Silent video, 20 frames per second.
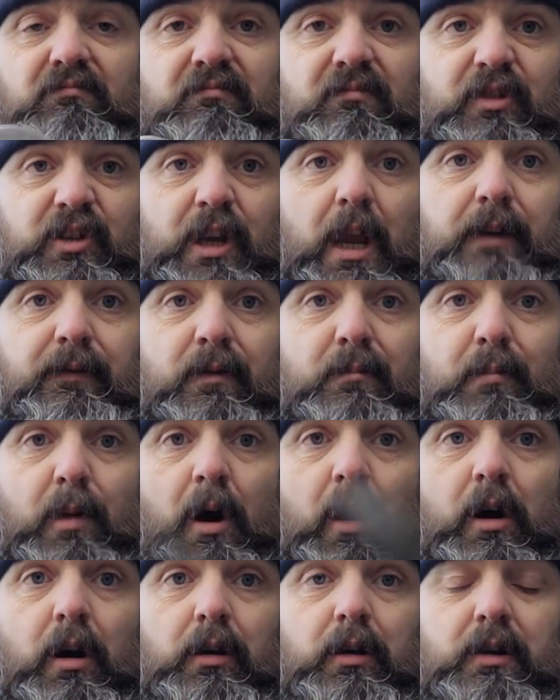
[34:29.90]
shaving
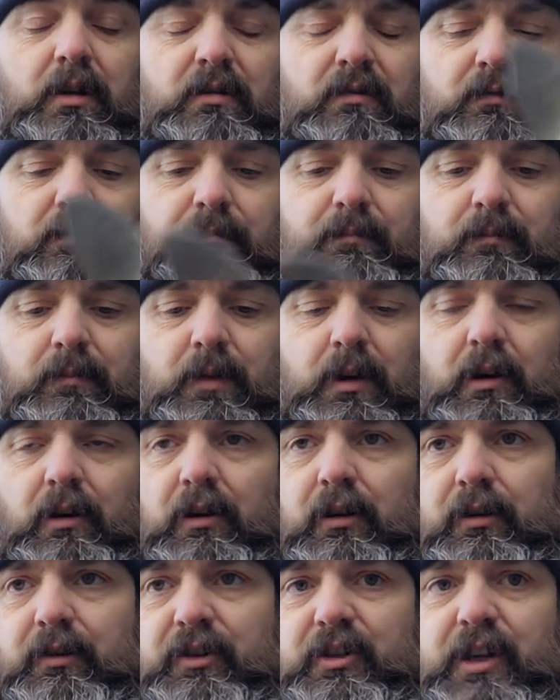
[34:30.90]
bark
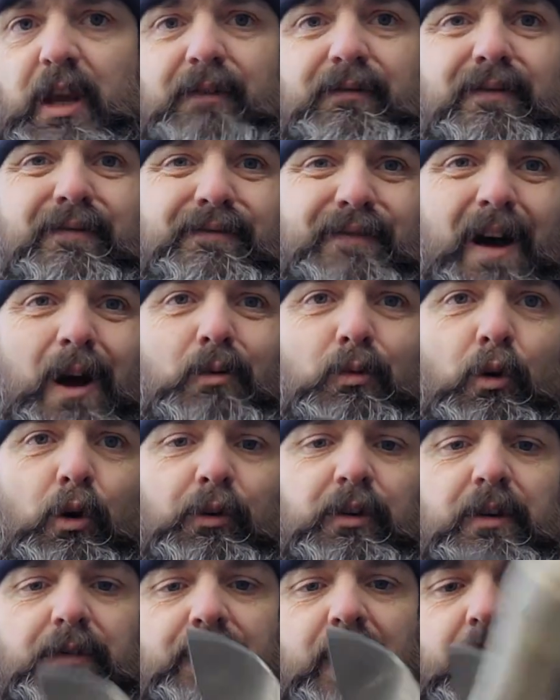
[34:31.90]
or shaving fat
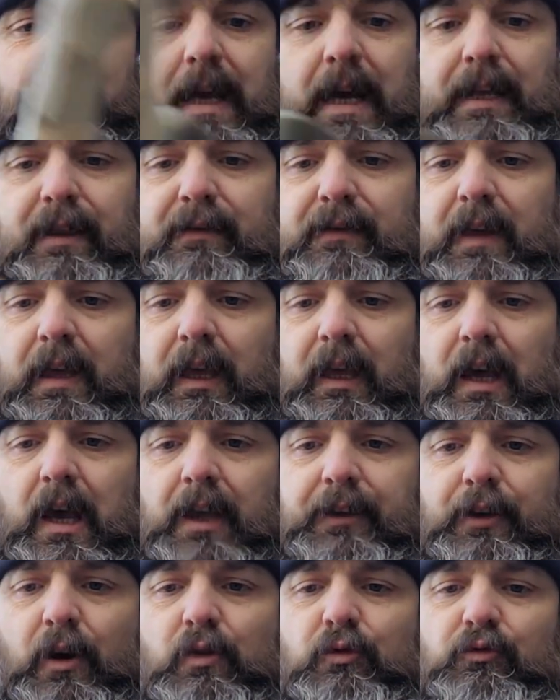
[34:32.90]
wood, that kind of thing. I
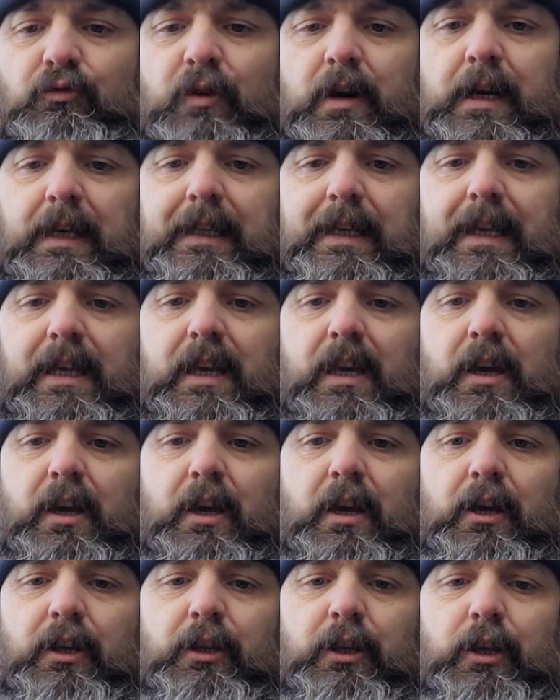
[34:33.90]
don't really
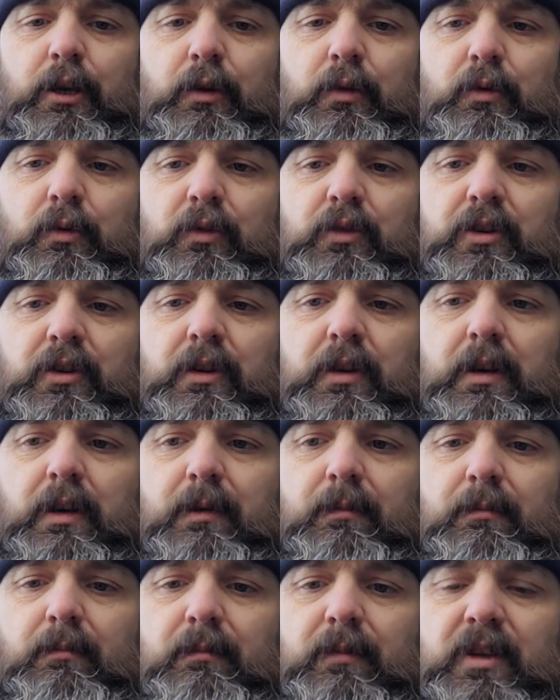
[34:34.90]
use
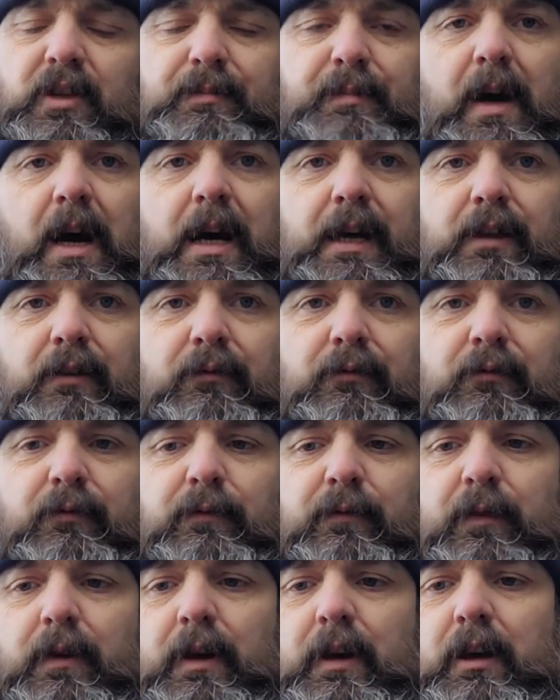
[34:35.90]
the spine of
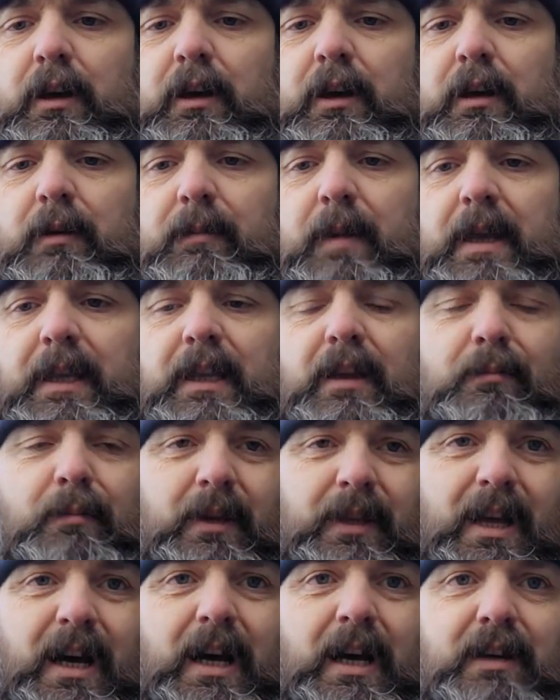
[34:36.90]
any of my
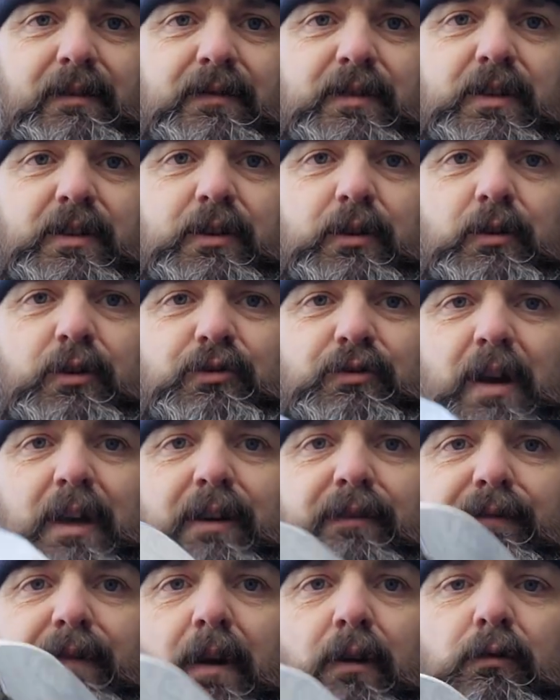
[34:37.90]
knives to strike
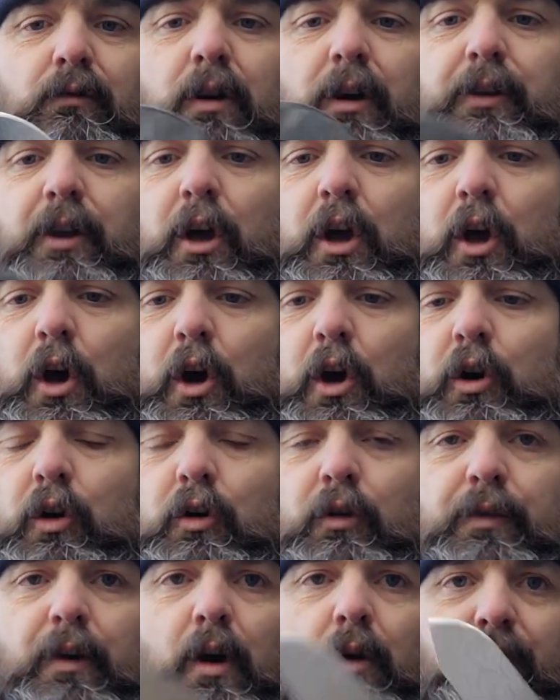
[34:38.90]
a ferro rod,
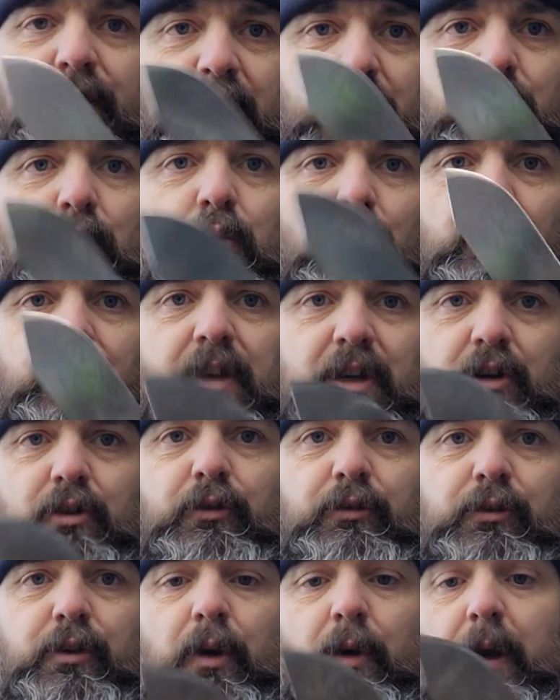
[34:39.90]
although this
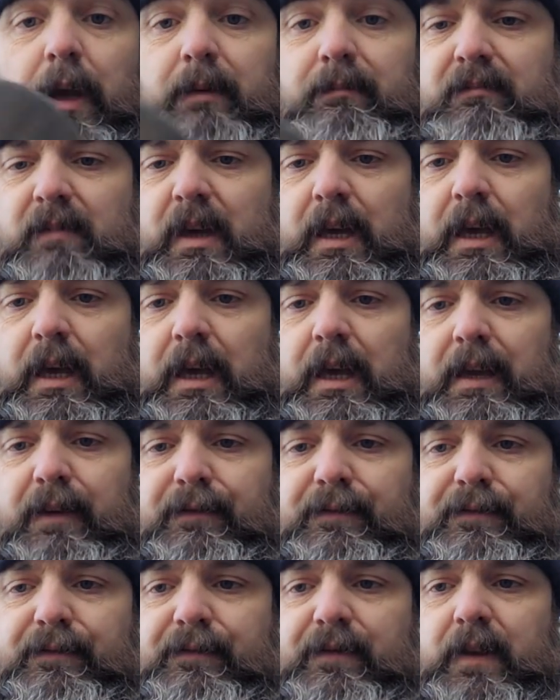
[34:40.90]
could do it
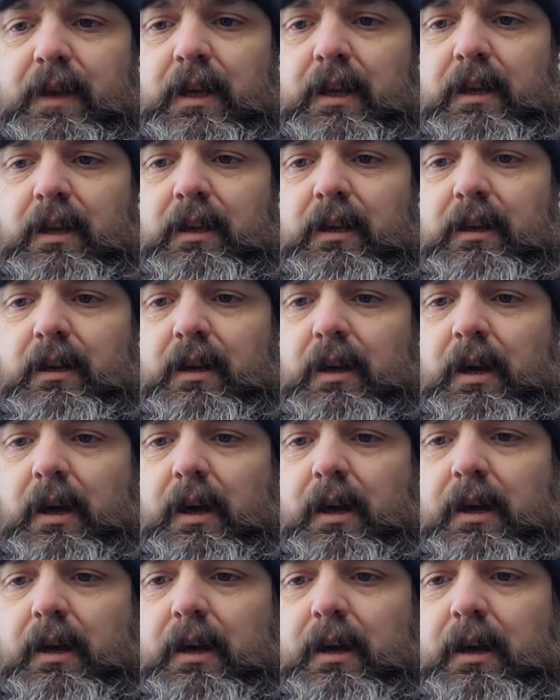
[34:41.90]
if the
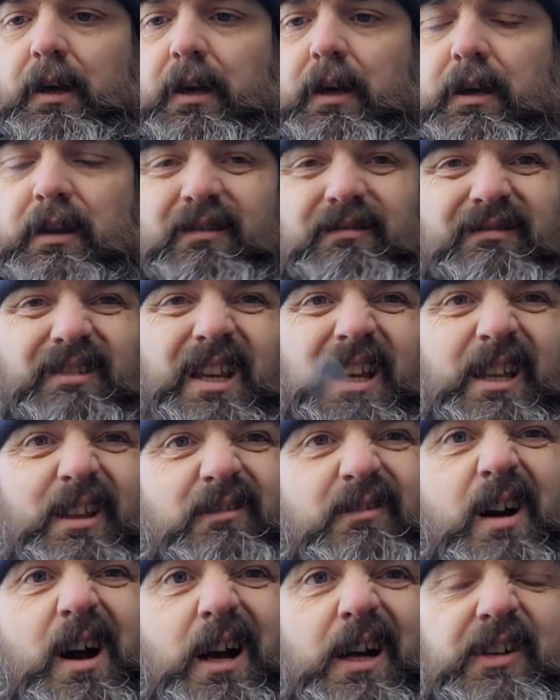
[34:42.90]
need
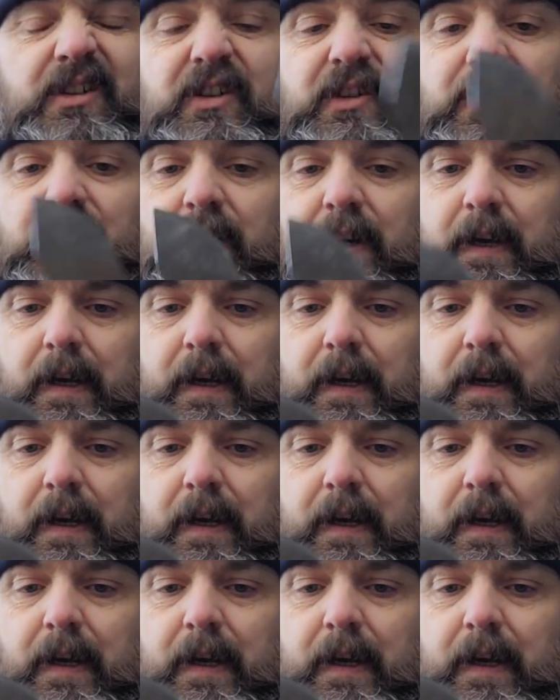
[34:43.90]
arises.